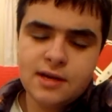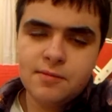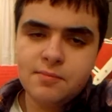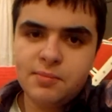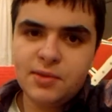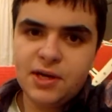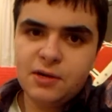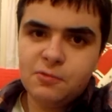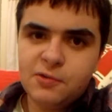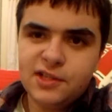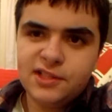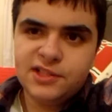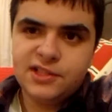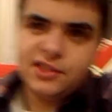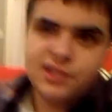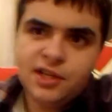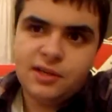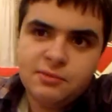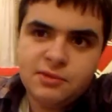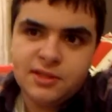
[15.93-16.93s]
But once
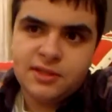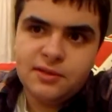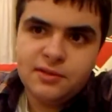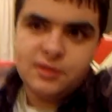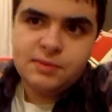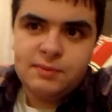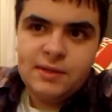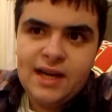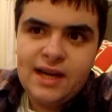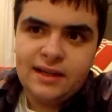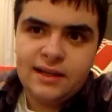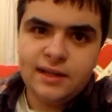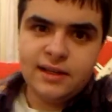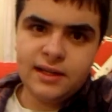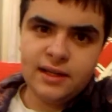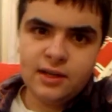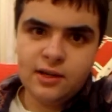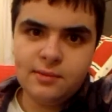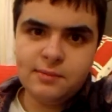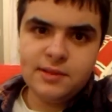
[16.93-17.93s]
summer comes back
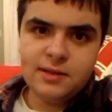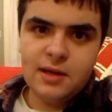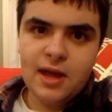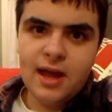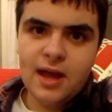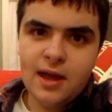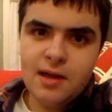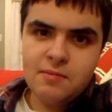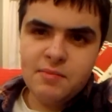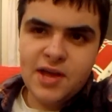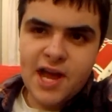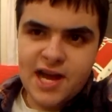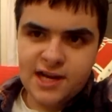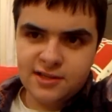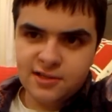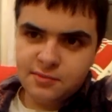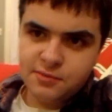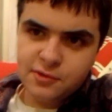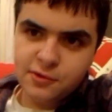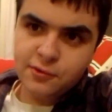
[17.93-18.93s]
again, I'll be
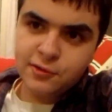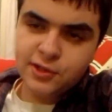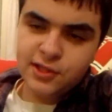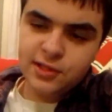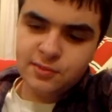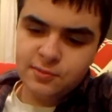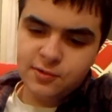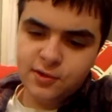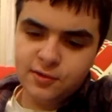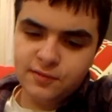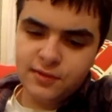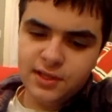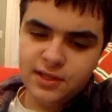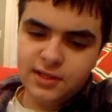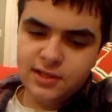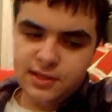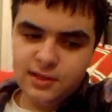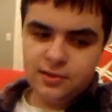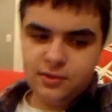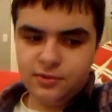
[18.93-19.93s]
back to posting more
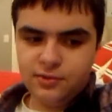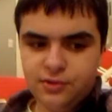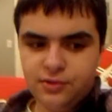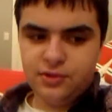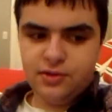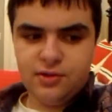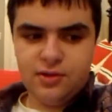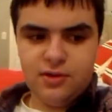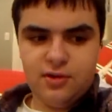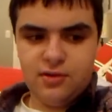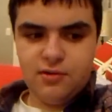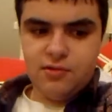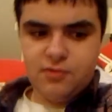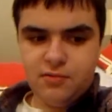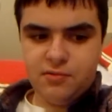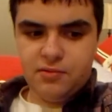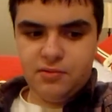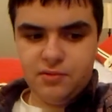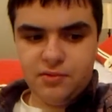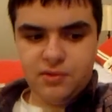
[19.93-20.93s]
videos,
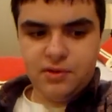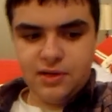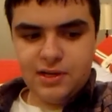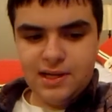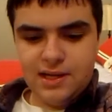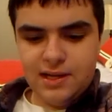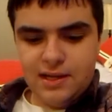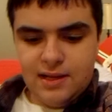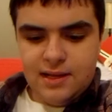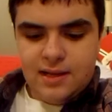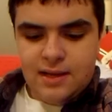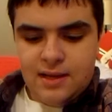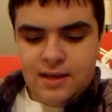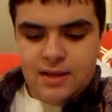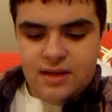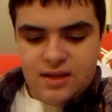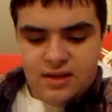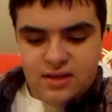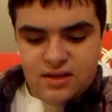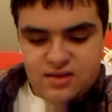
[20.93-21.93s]
so...
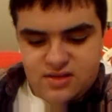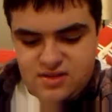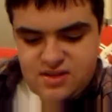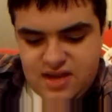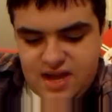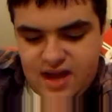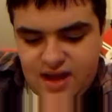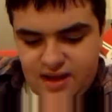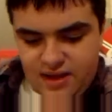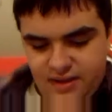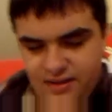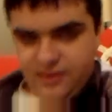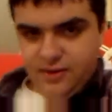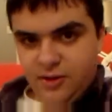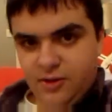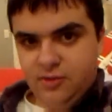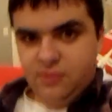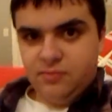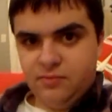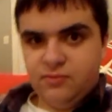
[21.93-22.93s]

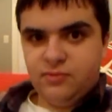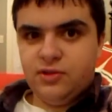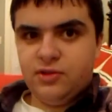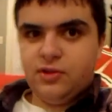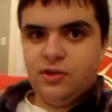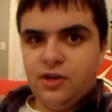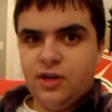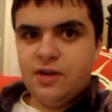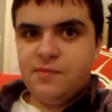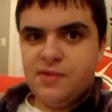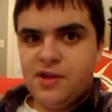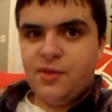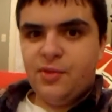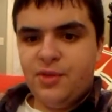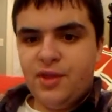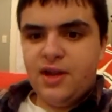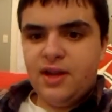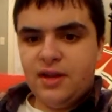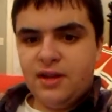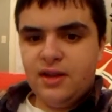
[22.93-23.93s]
yeah, sorry
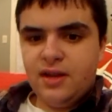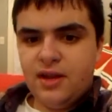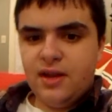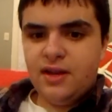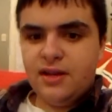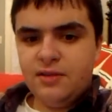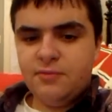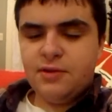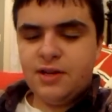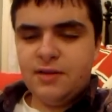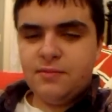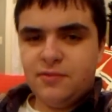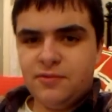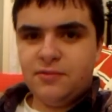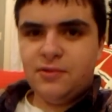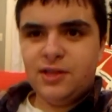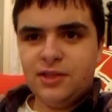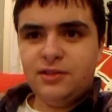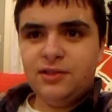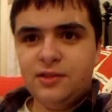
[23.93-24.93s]
about that. Anyway,
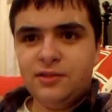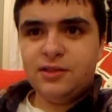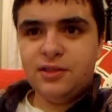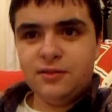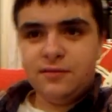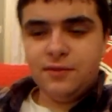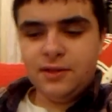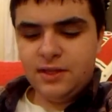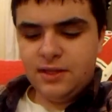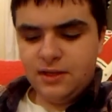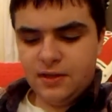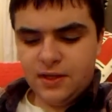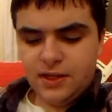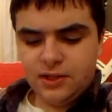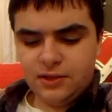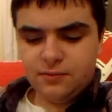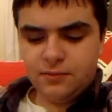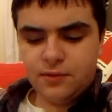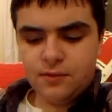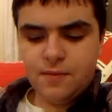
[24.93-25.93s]
before I start this video, I
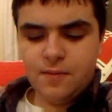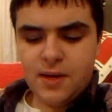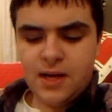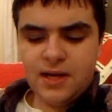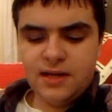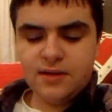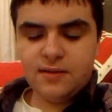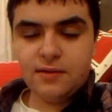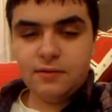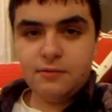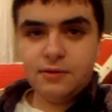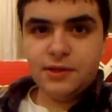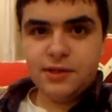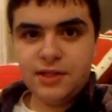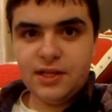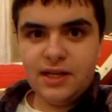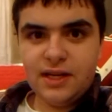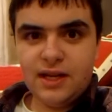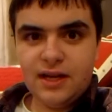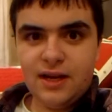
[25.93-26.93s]
just want to remind everyone
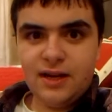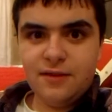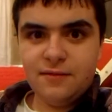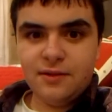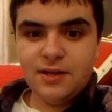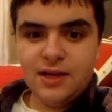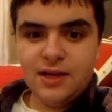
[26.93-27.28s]
that I've